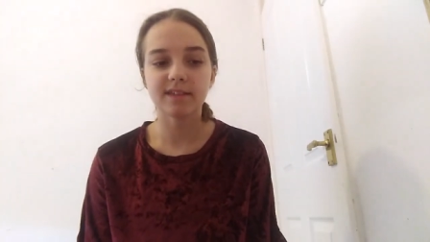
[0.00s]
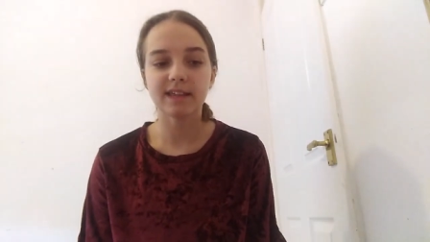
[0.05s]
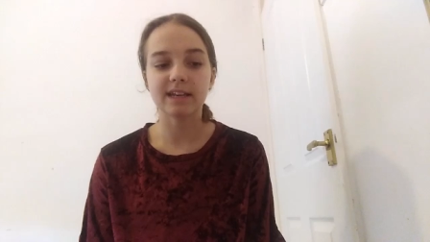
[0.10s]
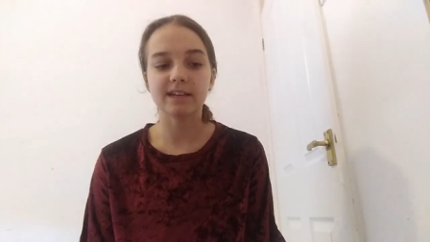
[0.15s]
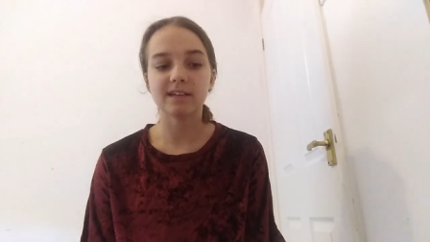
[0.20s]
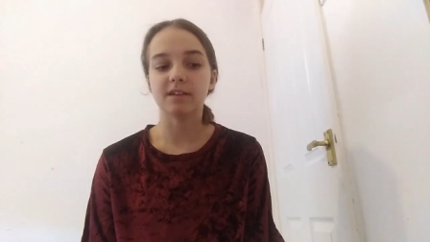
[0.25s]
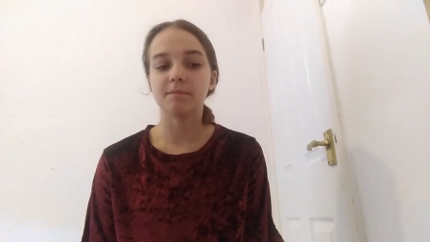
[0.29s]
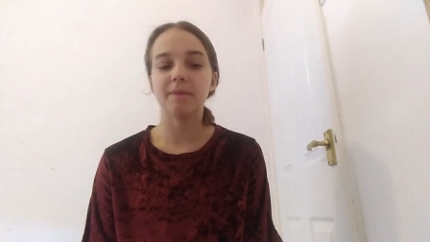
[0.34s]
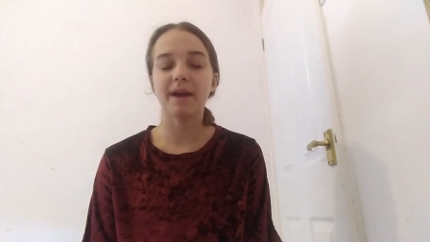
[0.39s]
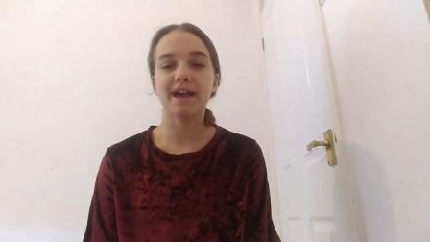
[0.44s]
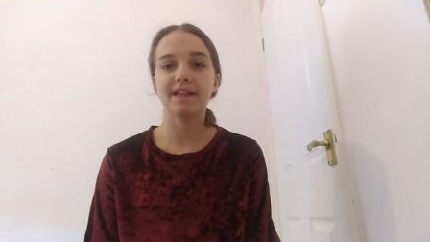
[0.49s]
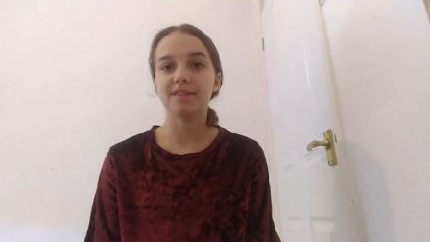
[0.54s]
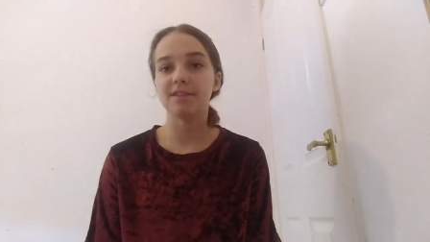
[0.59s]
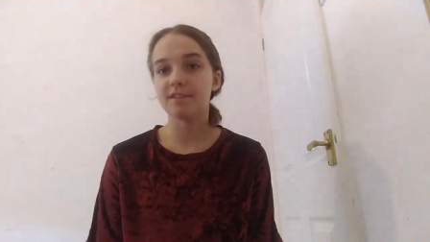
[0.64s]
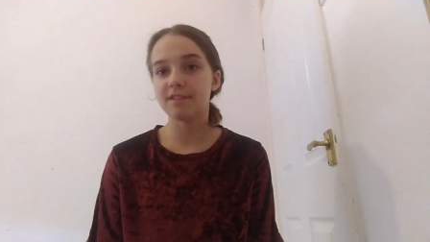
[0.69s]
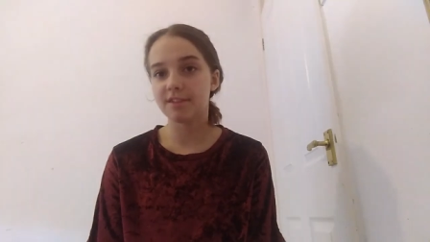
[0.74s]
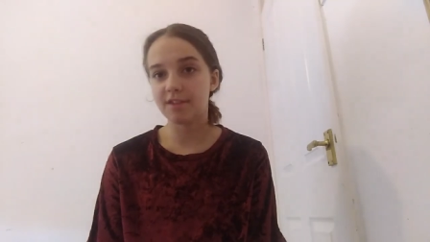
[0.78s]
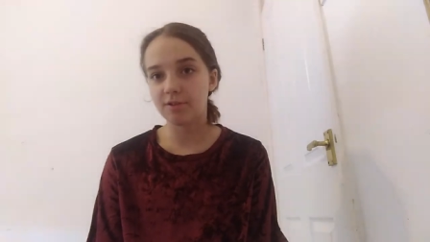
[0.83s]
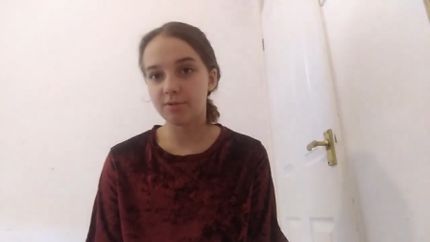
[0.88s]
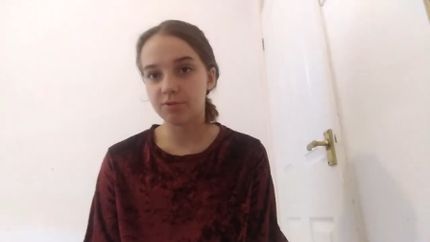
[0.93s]
scented
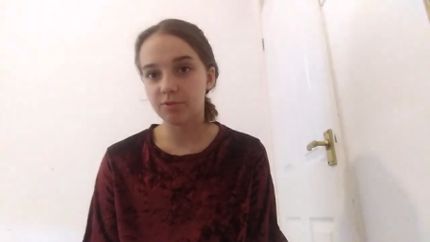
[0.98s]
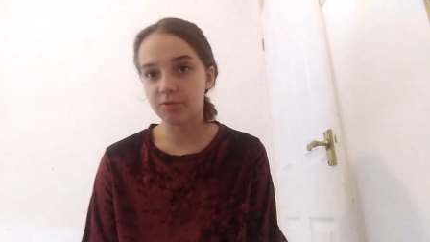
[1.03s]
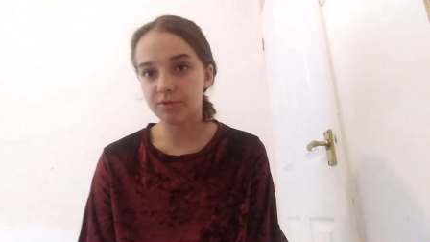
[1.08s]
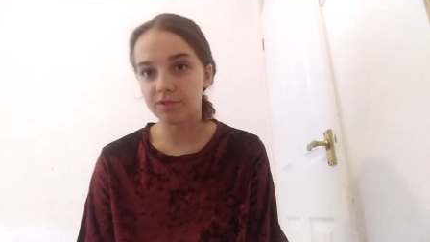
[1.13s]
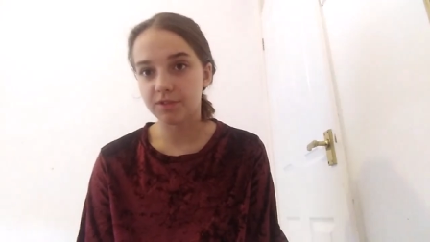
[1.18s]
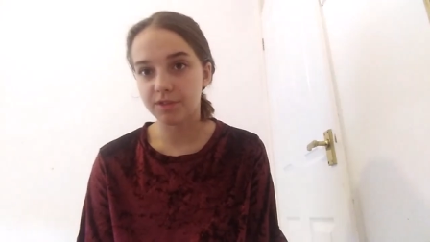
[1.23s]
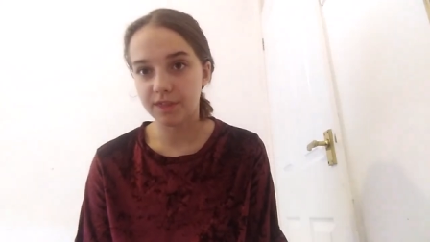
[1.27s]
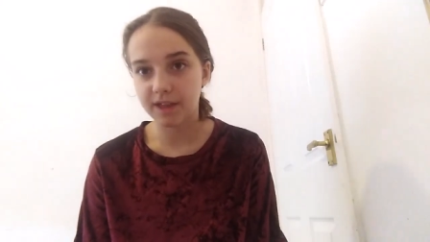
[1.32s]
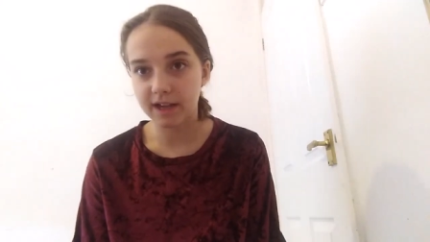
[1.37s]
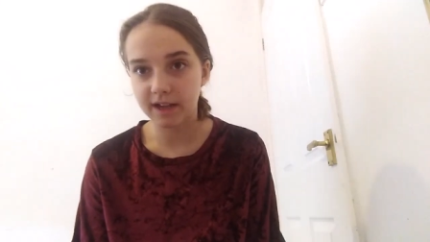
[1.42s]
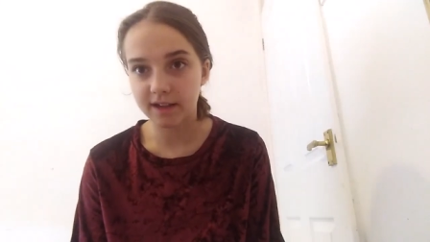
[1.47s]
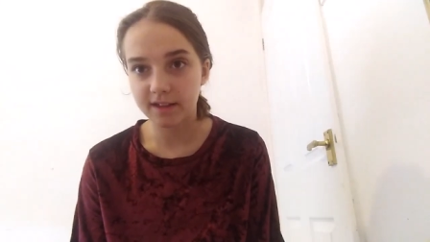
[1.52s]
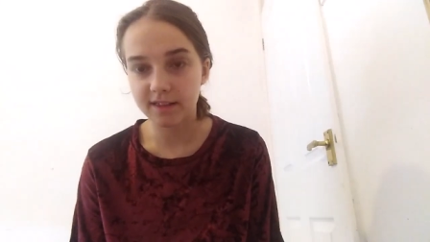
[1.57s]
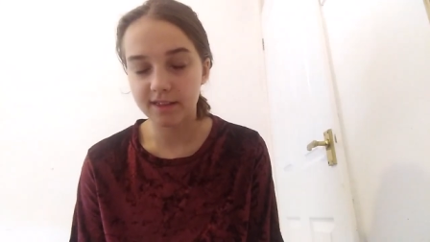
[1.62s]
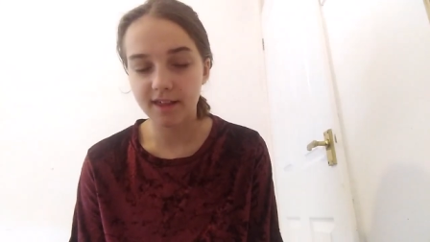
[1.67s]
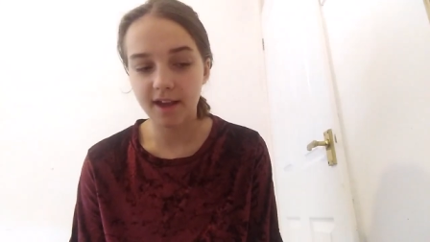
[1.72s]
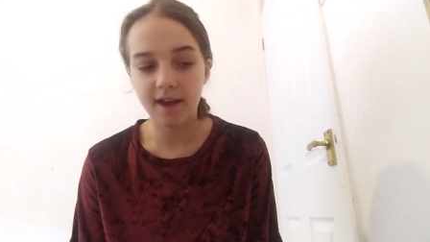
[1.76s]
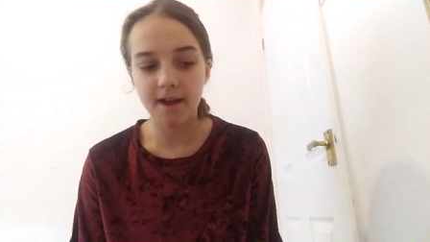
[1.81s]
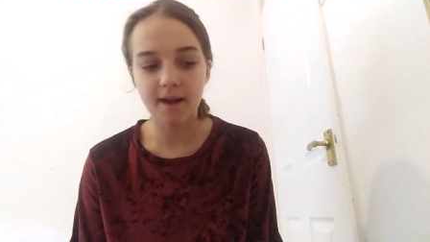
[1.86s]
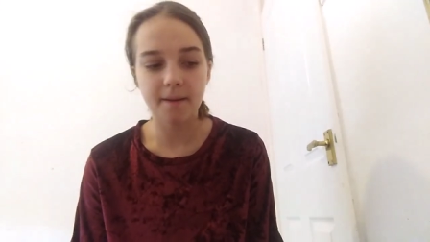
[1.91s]
pens, those sorts of things.